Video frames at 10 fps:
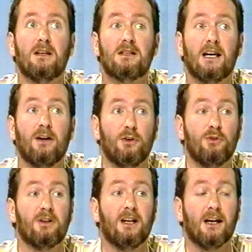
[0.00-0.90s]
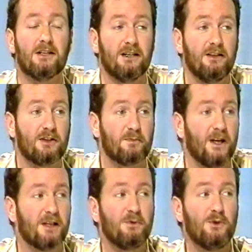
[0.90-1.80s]
he's now utilising the
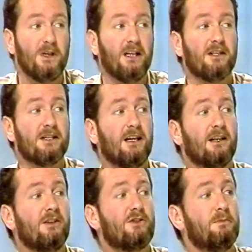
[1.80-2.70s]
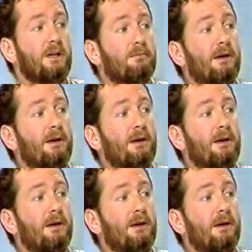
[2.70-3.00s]
space between his ears to be a